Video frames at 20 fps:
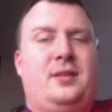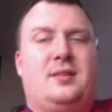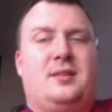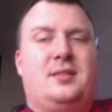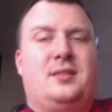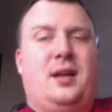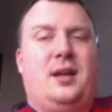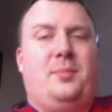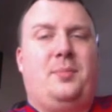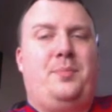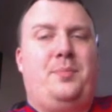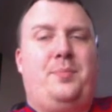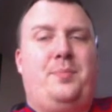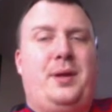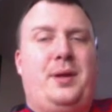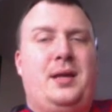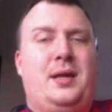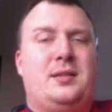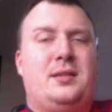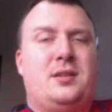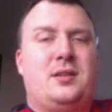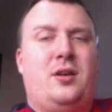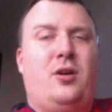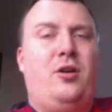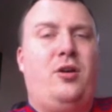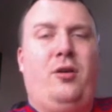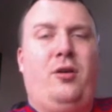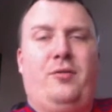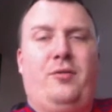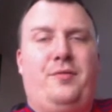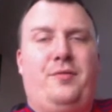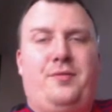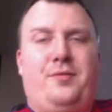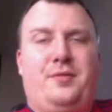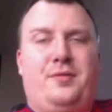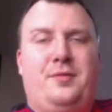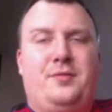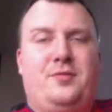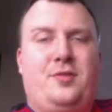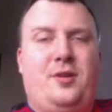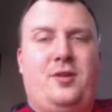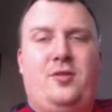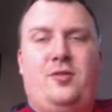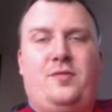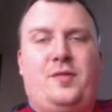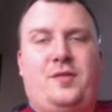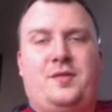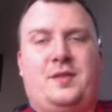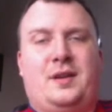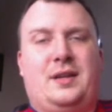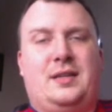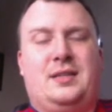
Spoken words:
fuck's sake, piss off. No, look for fucking